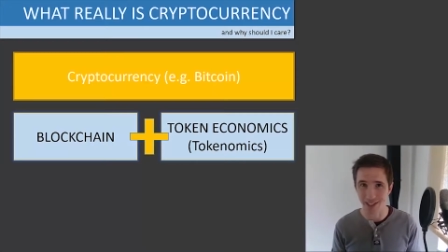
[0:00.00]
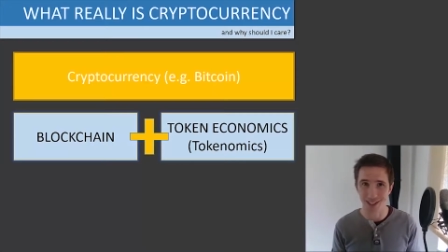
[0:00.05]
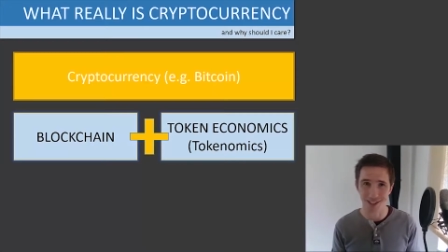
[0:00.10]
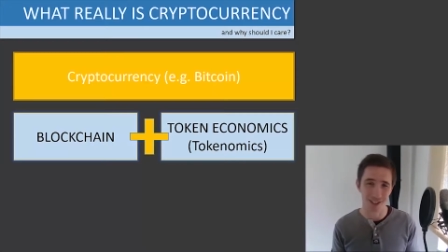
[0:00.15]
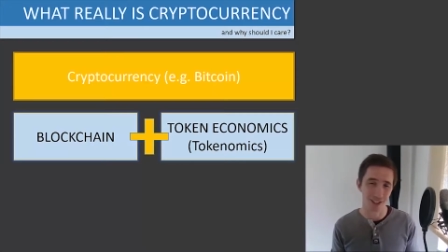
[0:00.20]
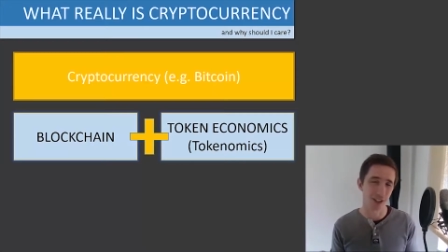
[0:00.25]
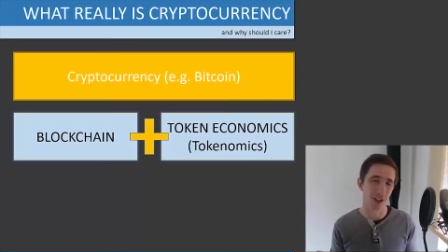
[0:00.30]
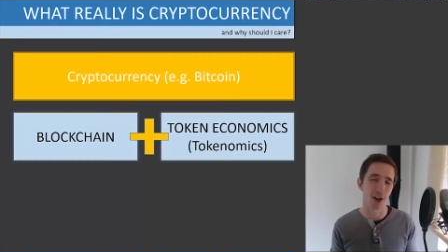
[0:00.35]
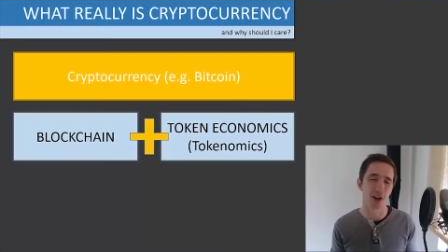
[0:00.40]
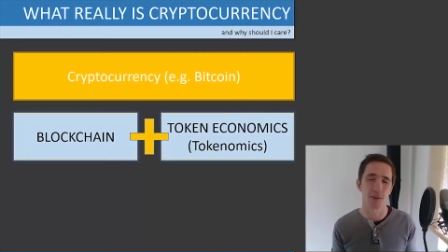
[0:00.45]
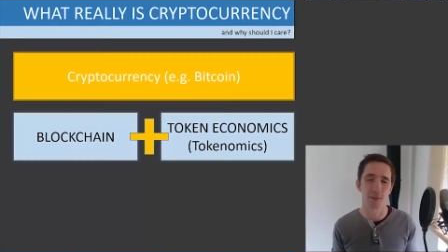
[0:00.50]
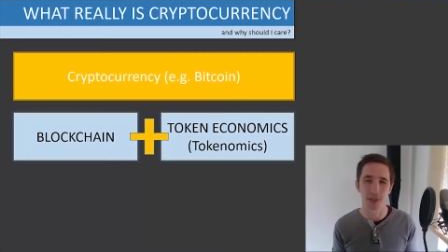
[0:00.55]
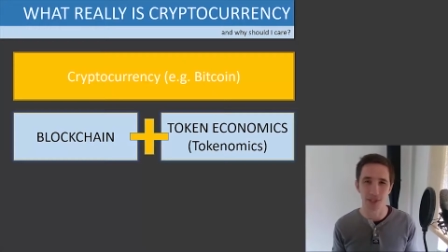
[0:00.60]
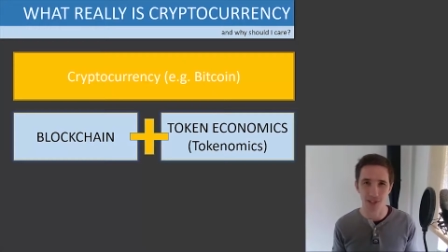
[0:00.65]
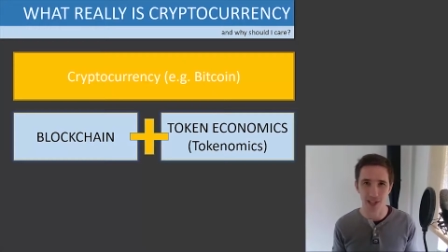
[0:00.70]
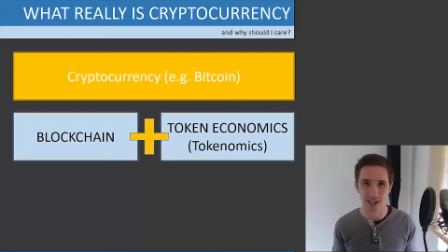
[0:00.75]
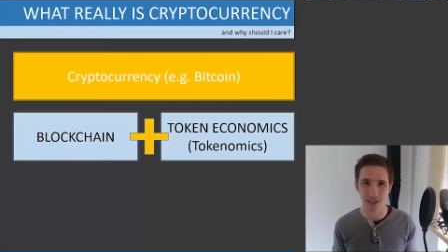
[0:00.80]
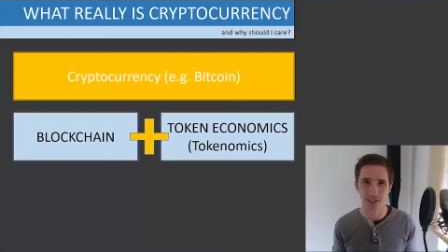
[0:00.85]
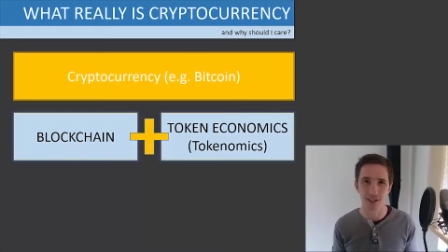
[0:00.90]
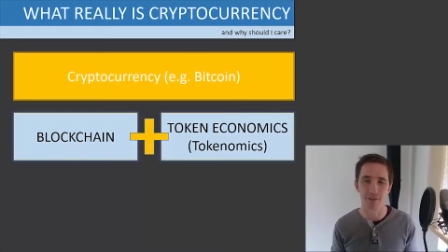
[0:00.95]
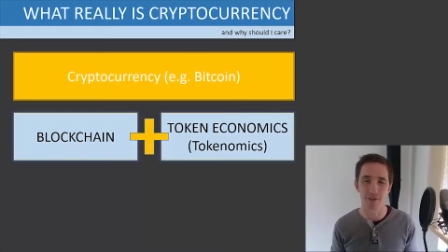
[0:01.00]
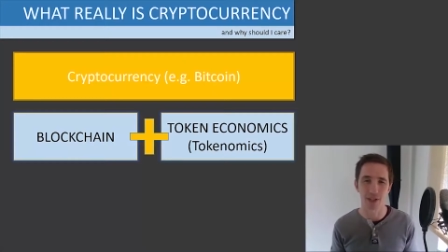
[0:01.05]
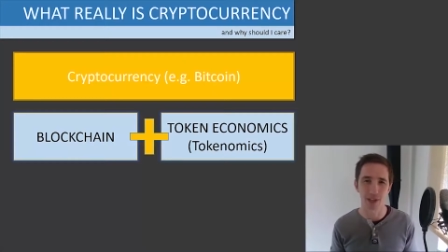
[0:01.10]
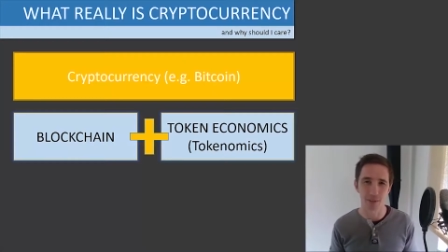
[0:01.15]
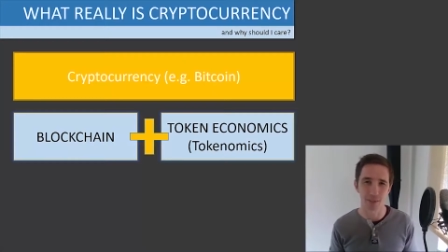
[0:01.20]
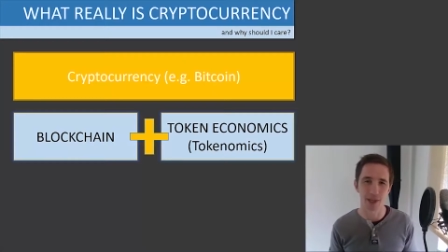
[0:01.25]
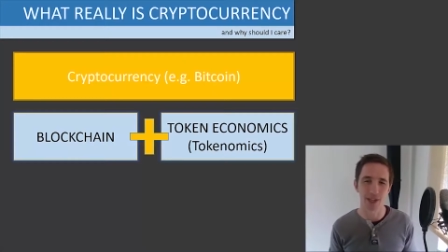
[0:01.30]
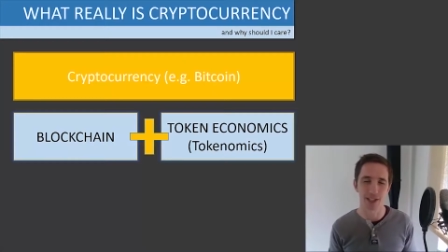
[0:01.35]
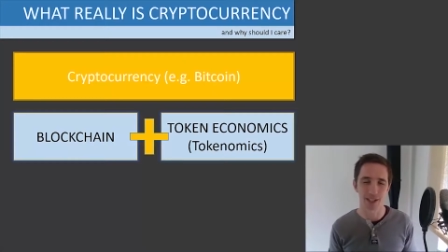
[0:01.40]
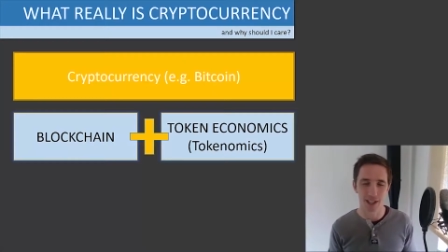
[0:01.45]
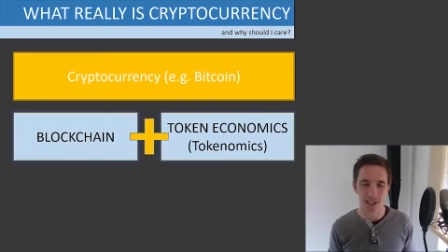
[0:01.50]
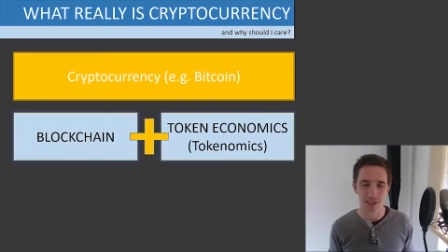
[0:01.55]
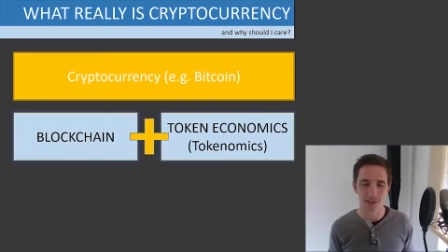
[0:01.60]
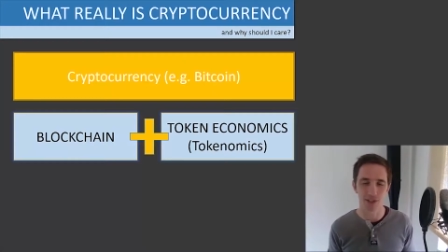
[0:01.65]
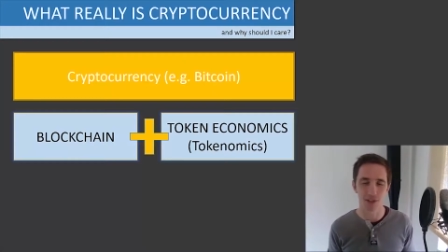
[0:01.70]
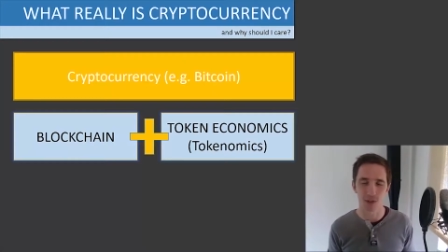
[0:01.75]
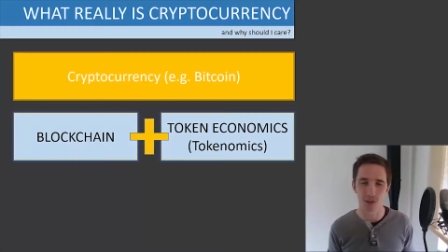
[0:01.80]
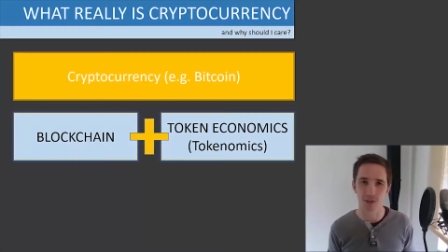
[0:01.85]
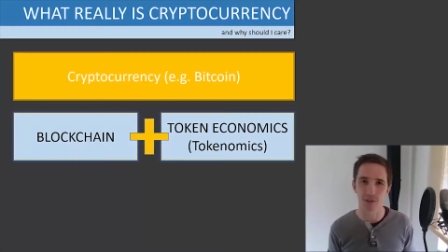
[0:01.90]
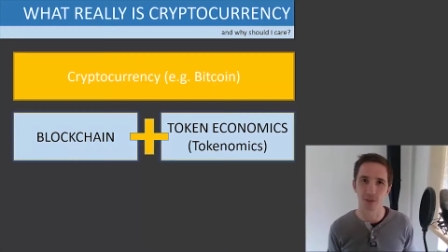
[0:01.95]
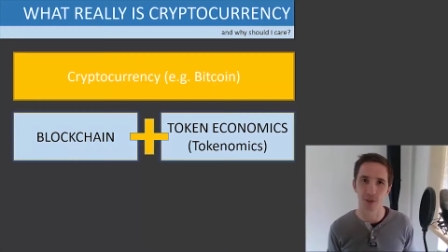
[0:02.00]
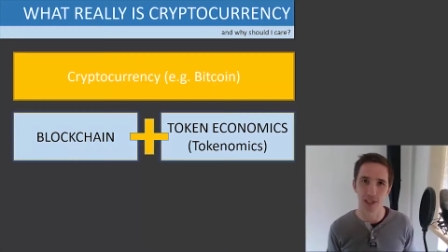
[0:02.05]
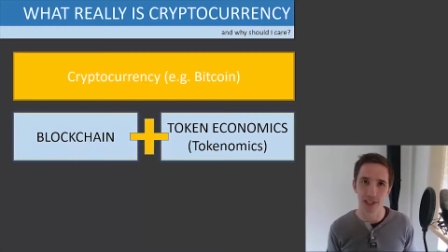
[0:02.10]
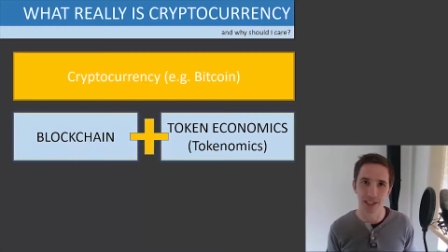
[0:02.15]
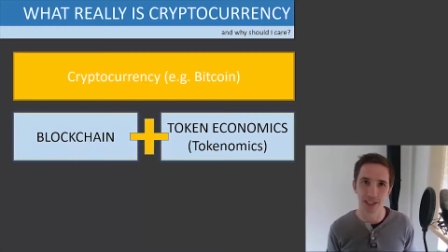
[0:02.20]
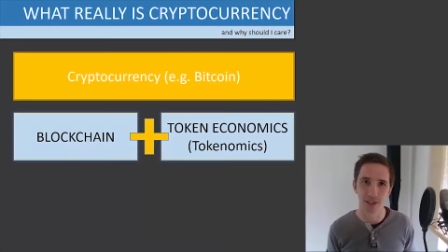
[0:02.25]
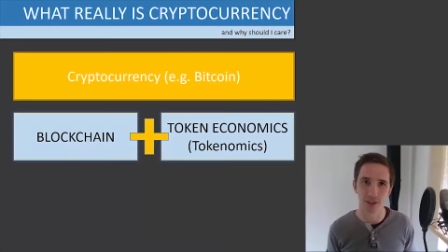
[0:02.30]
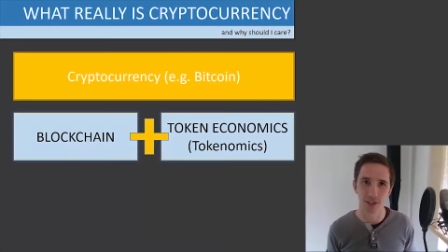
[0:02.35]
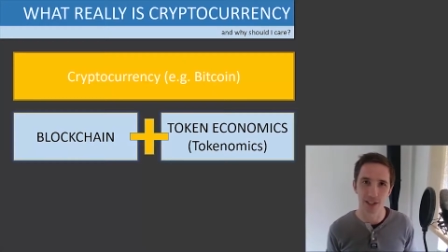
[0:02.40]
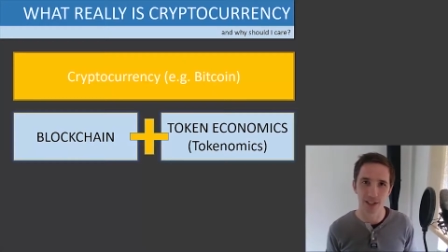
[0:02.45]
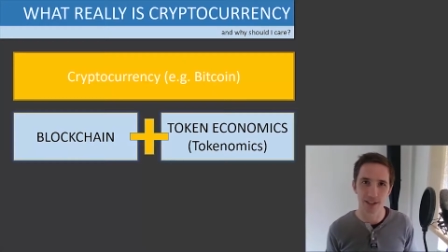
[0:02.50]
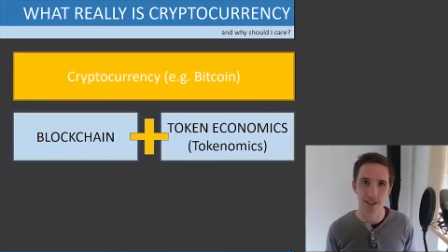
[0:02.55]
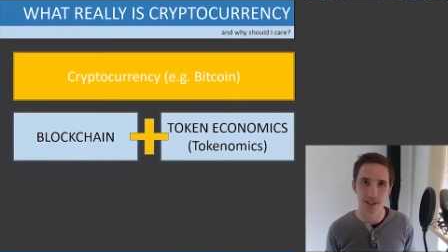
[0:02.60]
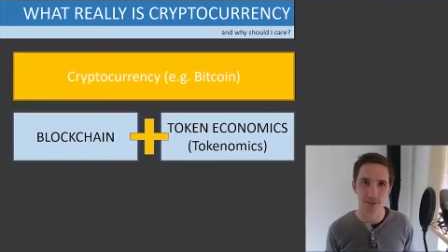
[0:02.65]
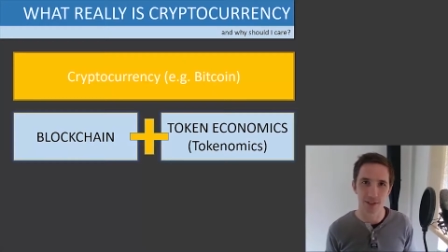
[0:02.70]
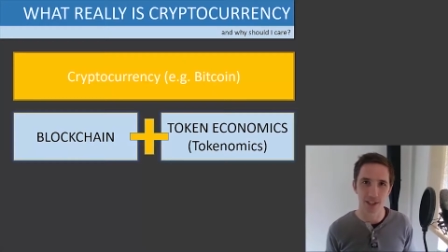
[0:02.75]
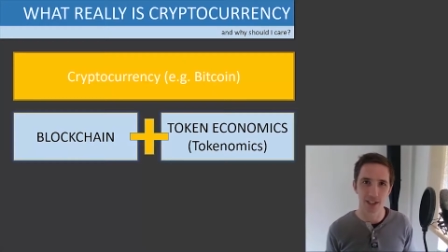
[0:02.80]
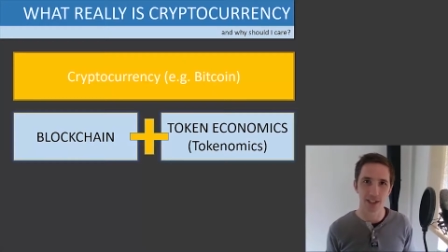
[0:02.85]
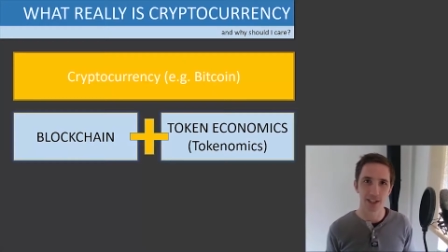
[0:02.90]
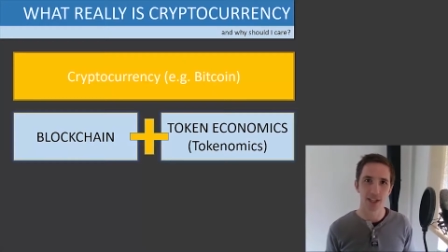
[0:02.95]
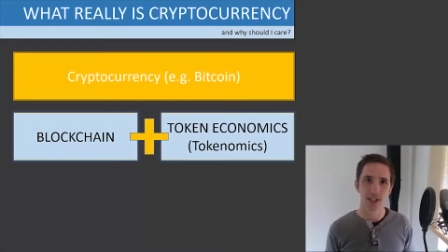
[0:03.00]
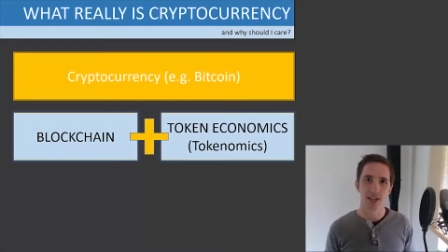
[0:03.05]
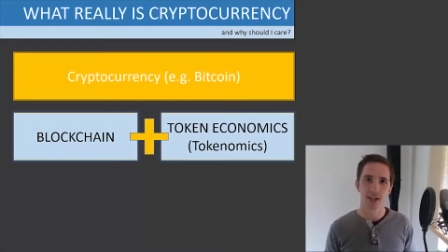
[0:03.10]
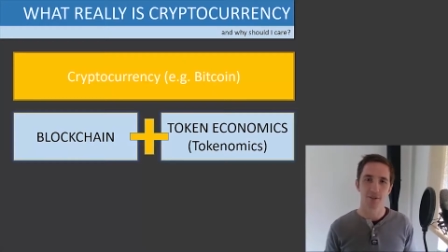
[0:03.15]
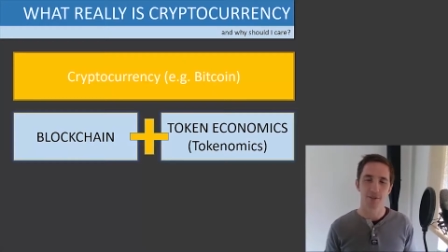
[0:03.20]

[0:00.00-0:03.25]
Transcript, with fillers: It's anonymous activity, but it gets used for illegal activity,